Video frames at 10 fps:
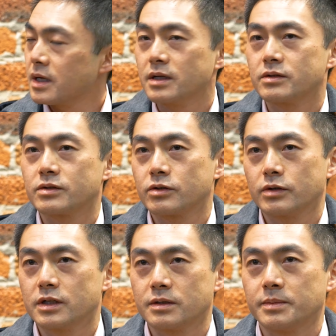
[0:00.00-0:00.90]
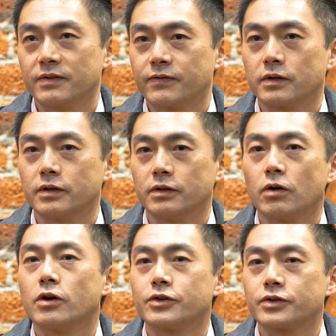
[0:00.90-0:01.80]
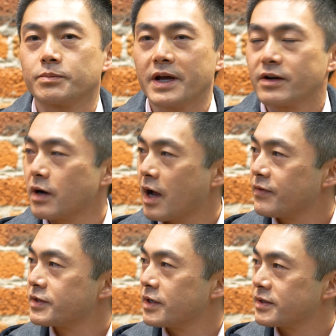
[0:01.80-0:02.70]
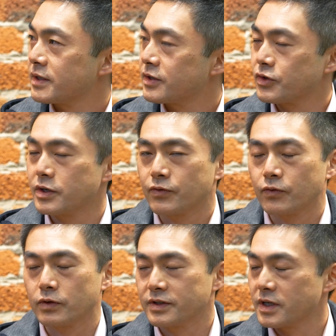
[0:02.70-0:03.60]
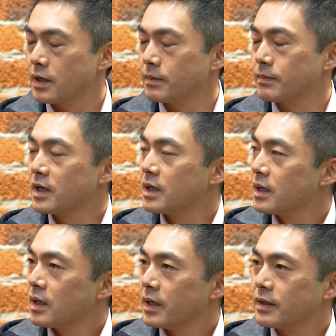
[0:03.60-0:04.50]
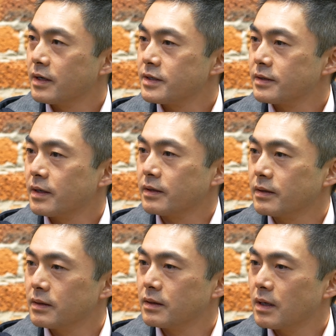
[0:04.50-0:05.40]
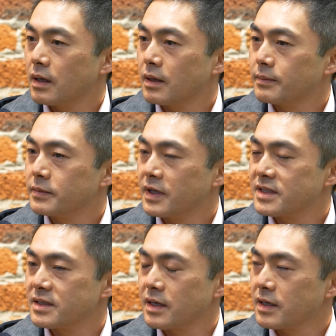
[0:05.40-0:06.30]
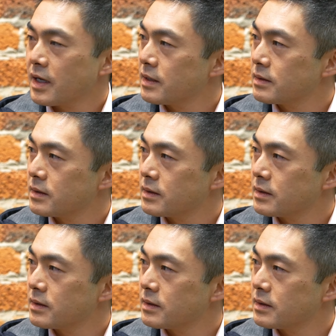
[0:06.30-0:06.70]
And it turned out to be a fairly large banner advertising exchange for the time in 1990, uh, 1998,